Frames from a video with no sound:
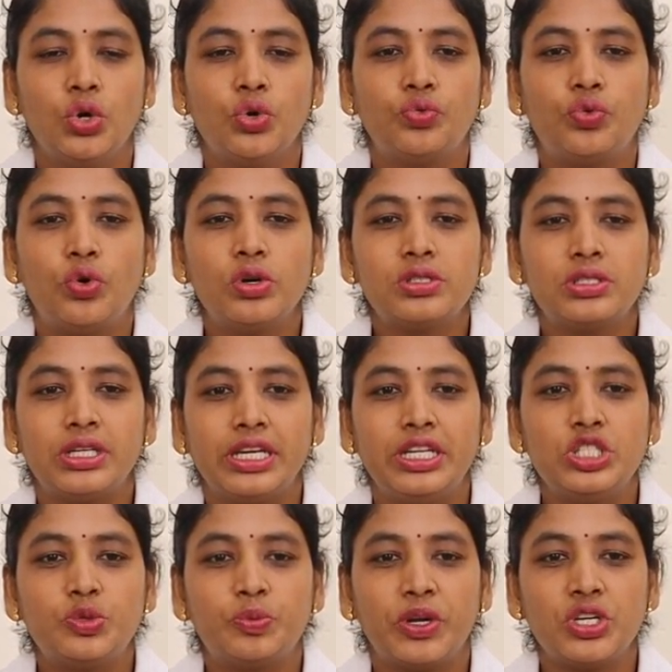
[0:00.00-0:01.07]
Forced
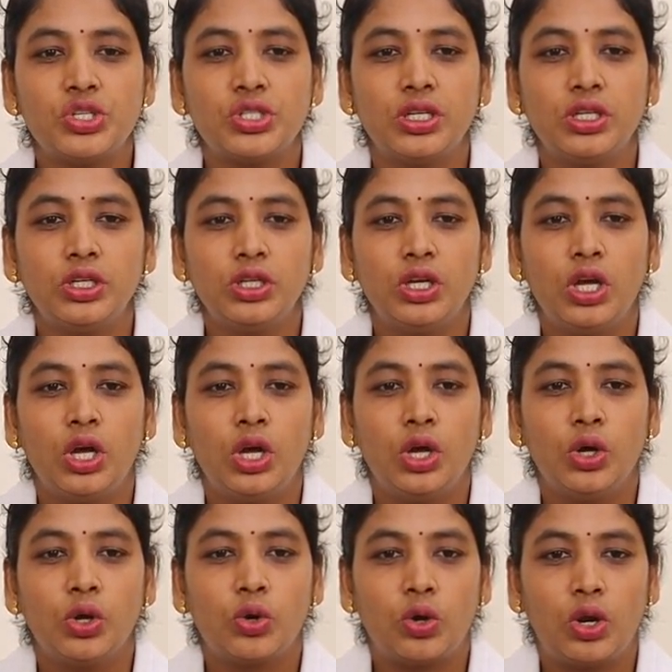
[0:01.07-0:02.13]
inspiration
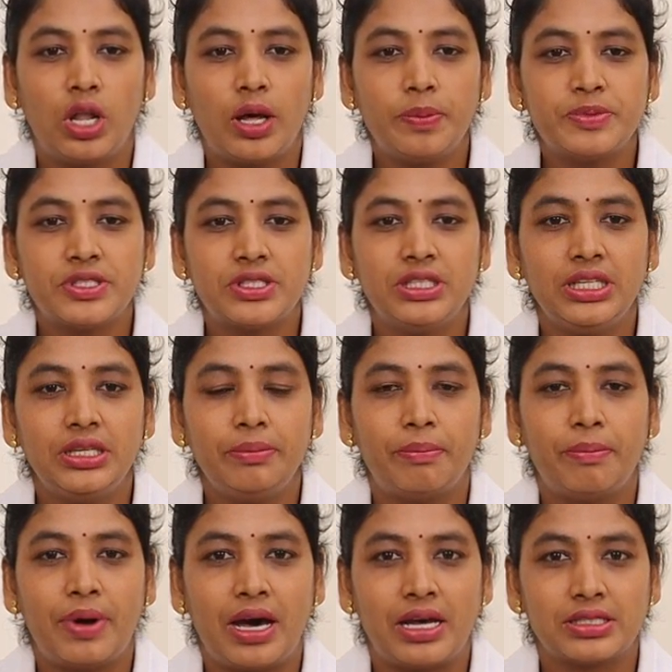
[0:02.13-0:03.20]
collapse the
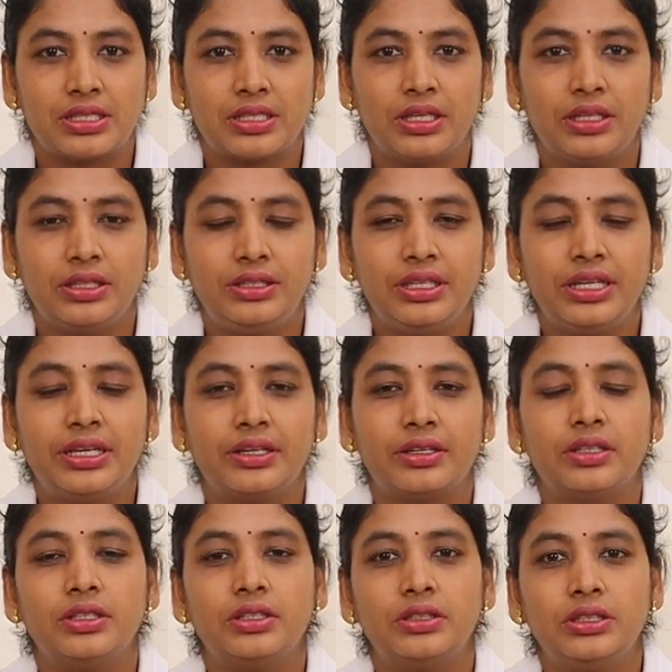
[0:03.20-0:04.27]
mask. Here
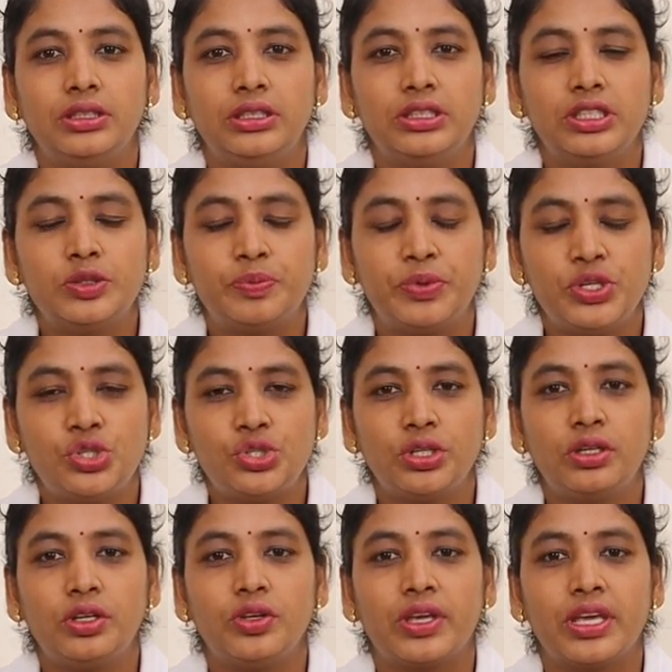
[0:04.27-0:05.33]
in this
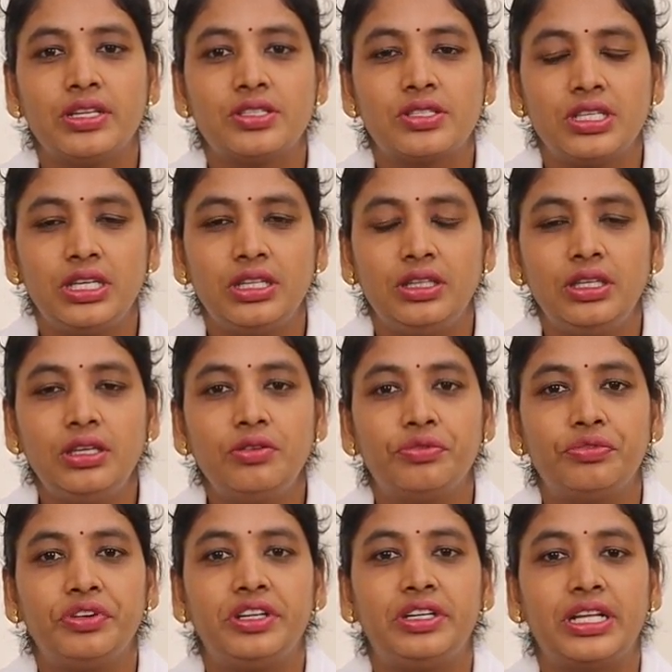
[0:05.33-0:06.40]
picture you can see the
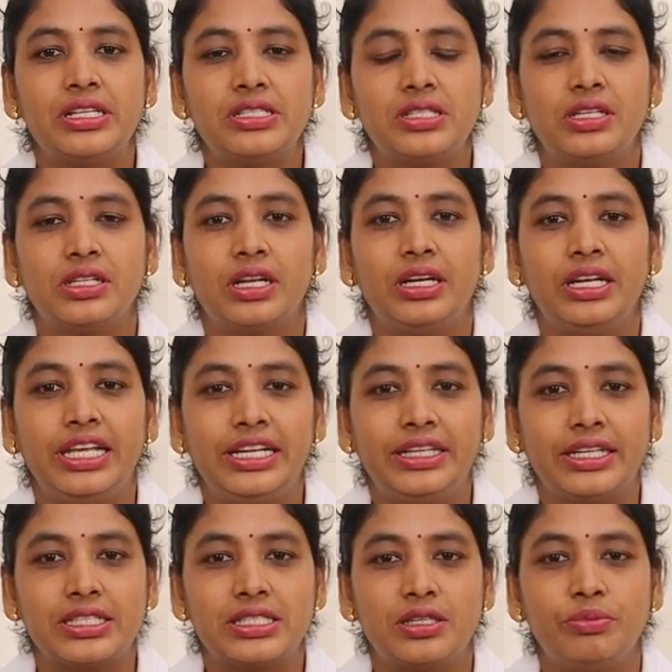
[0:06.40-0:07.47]
fit test and then
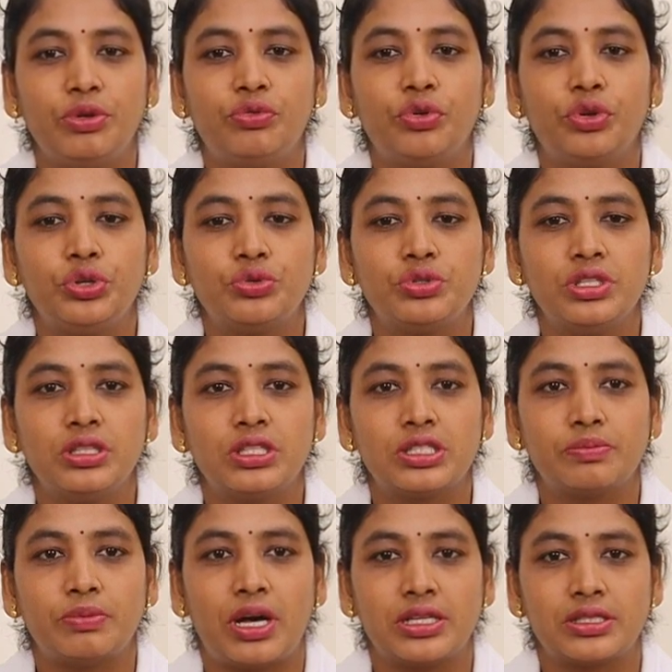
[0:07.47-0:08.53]
leak test before using
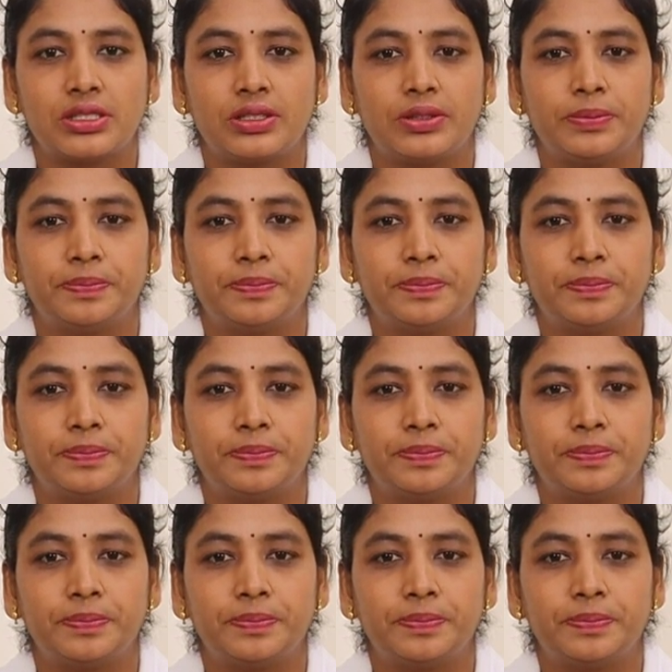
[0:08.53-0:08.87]
this mask.